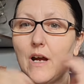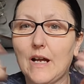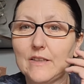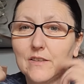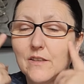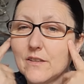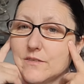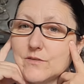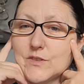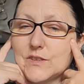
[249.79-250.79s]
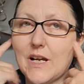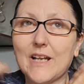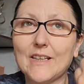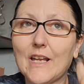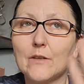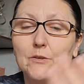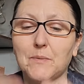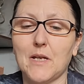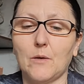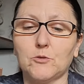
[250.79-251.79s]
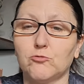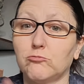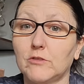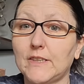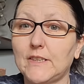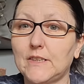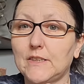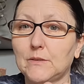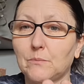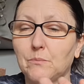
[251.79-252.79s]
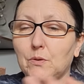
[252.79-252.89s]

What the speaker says: I'd like to be able to read